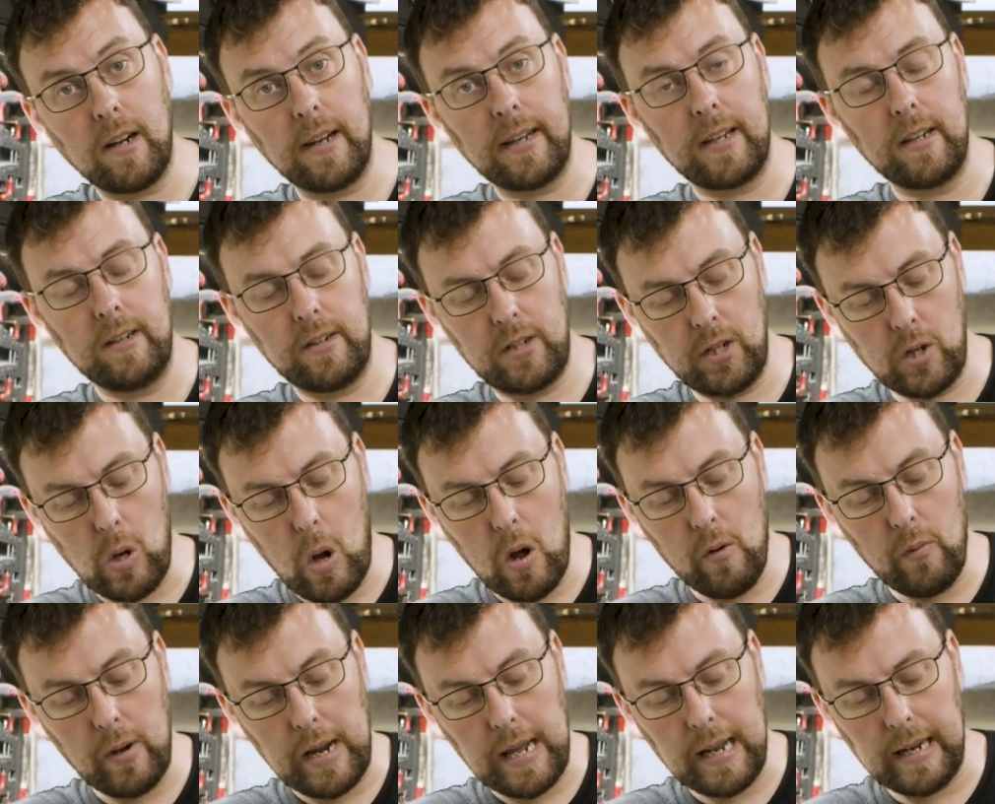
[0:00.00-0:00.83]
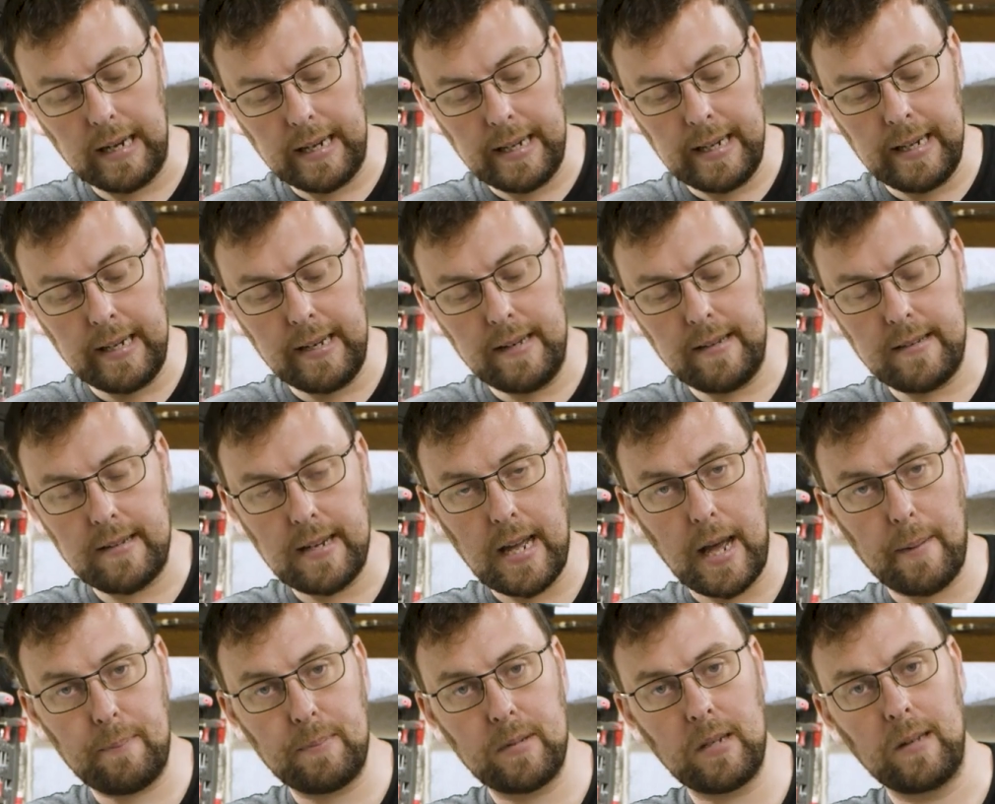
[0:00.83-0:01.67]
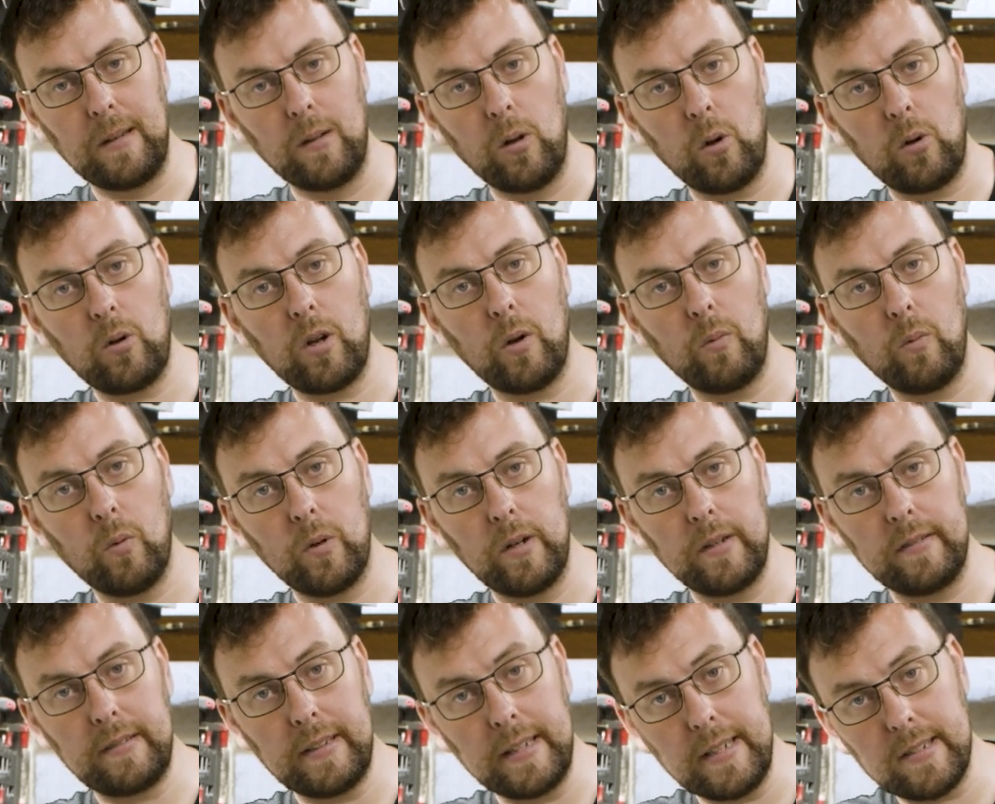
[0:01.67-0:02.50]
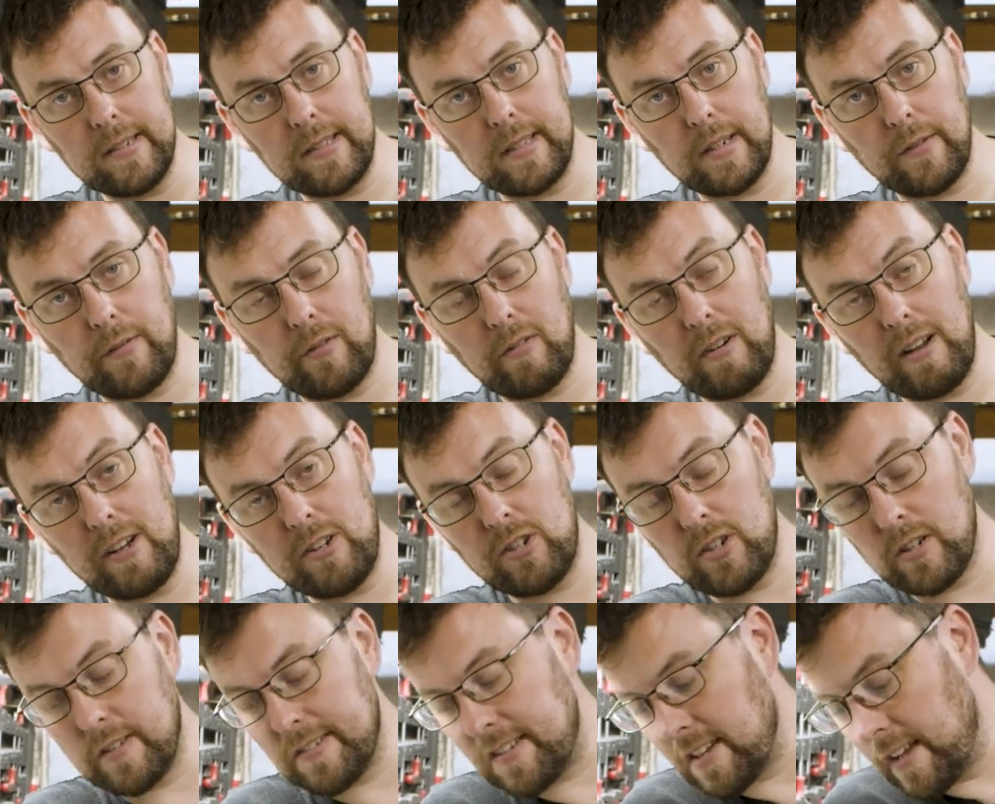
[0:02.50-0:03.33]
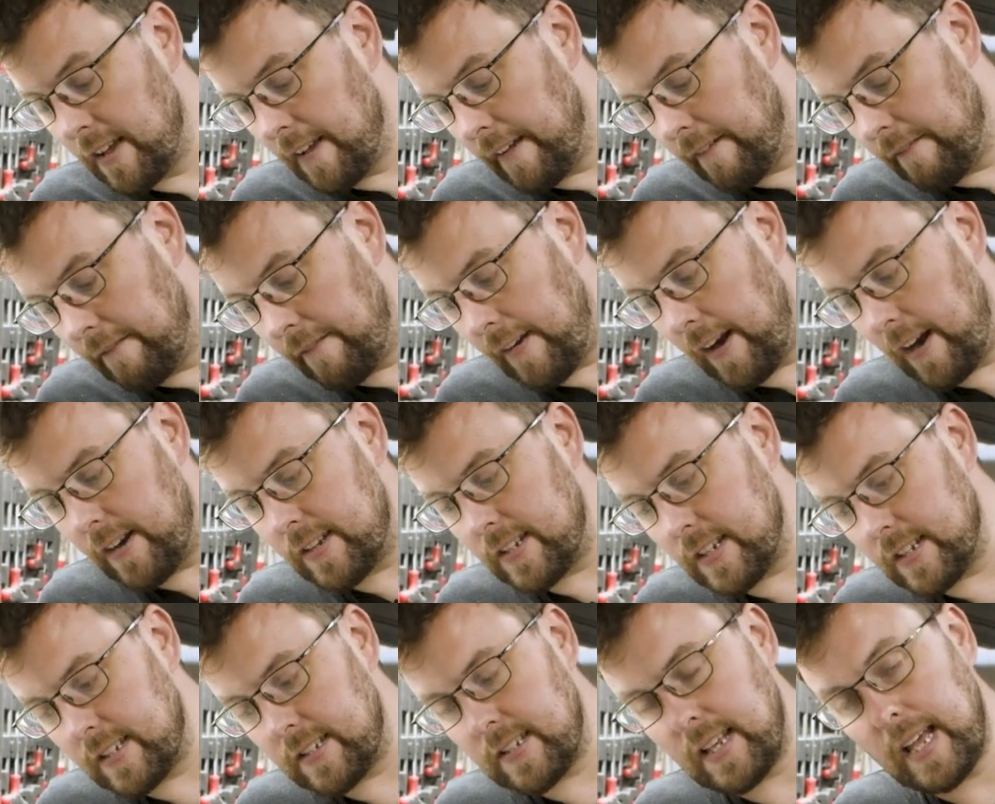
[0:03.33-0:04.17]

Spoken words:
I can do a real in-depth look at one of these differentials versus,